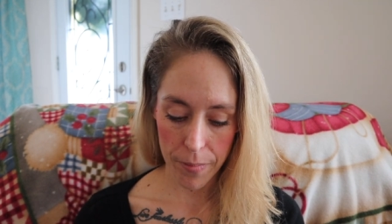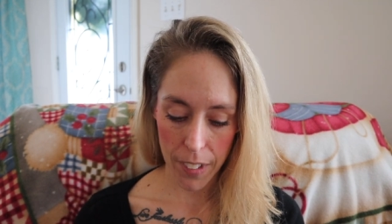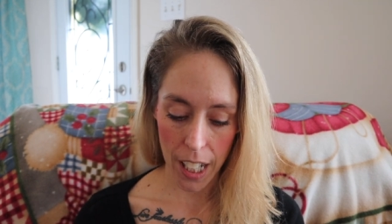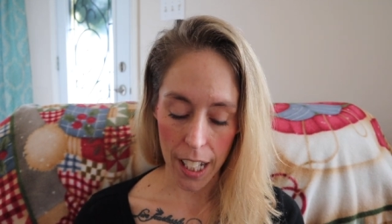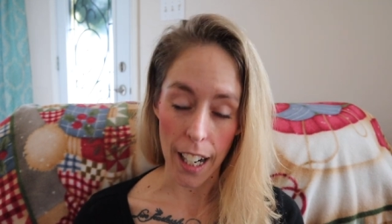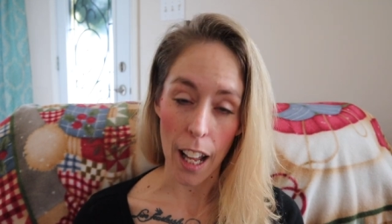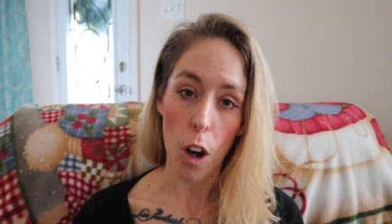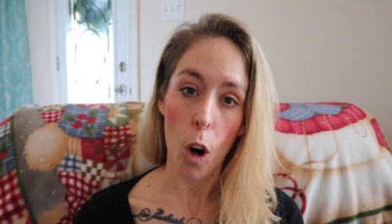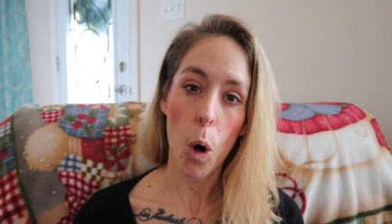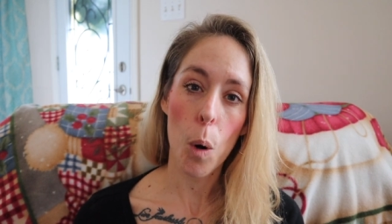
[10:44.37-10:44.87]

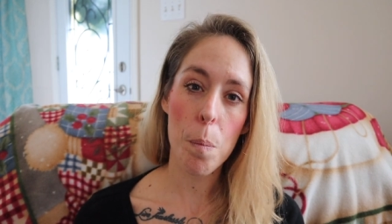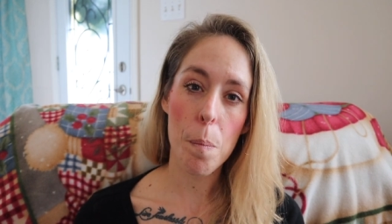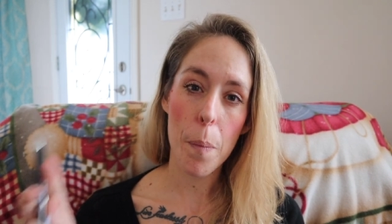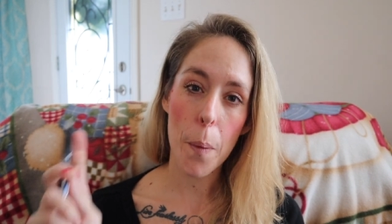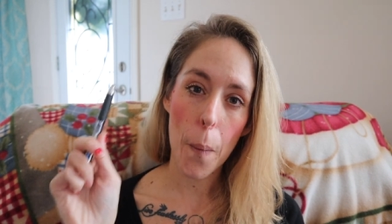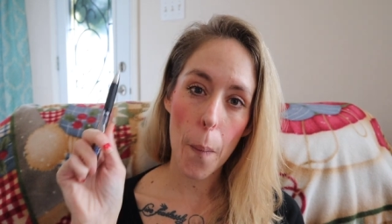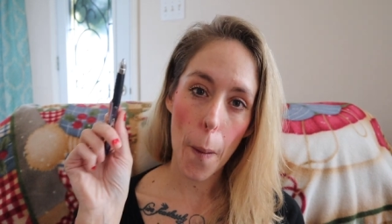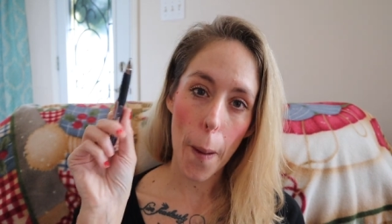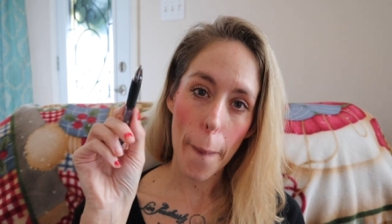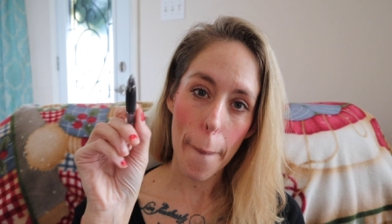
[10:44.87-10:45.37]
And I hope
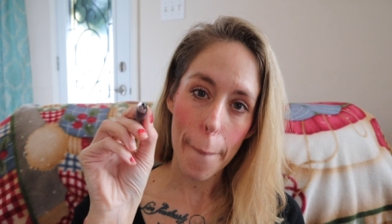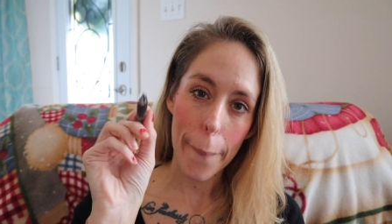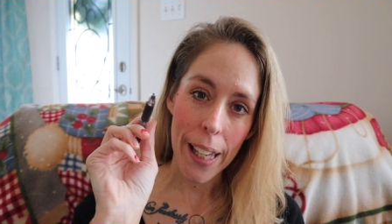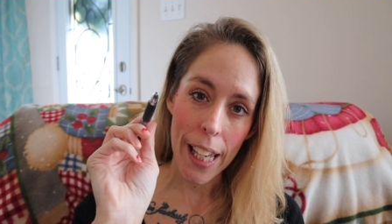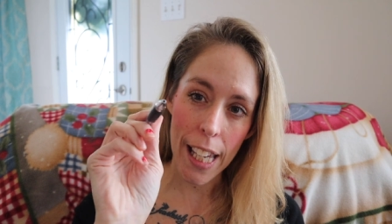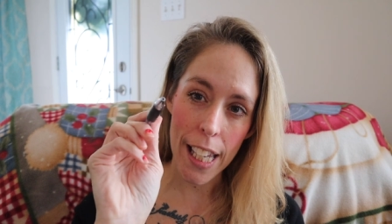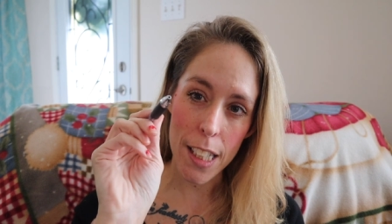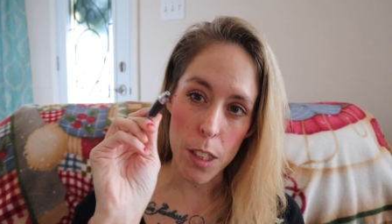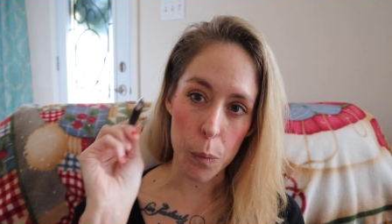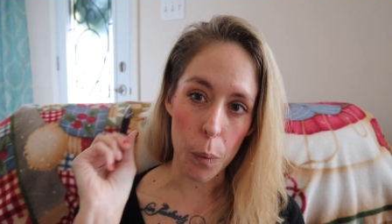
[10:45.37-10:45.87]

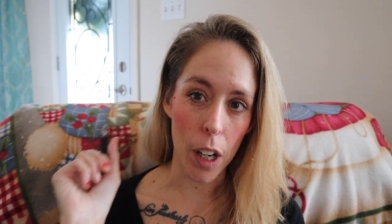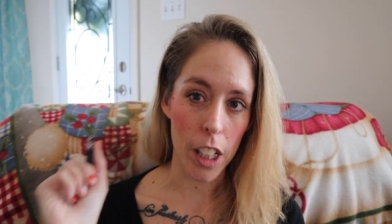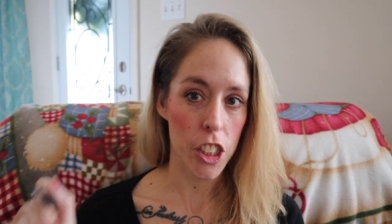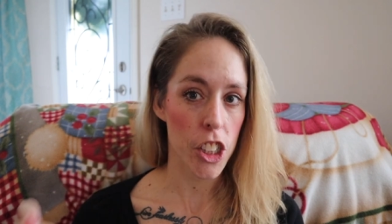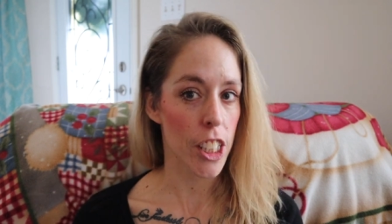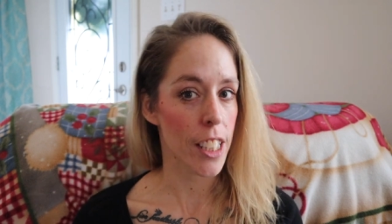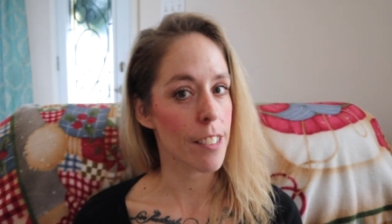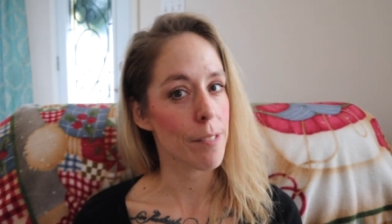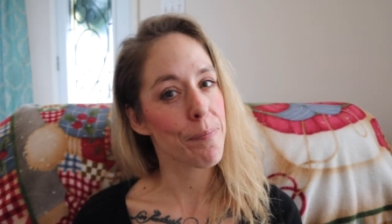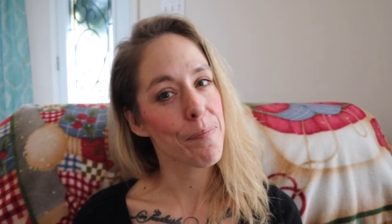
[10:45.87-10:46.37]
he's
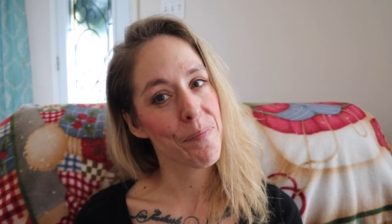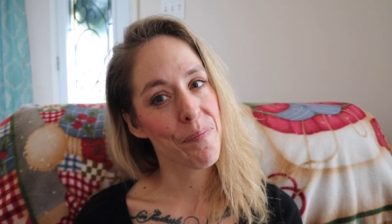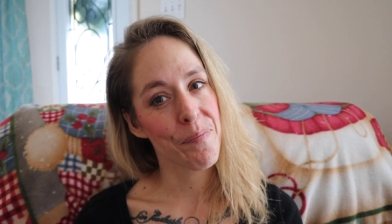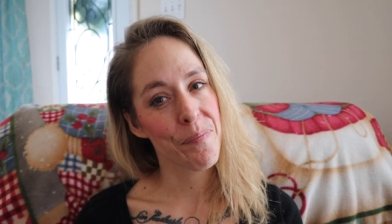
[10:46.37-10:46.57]
watching.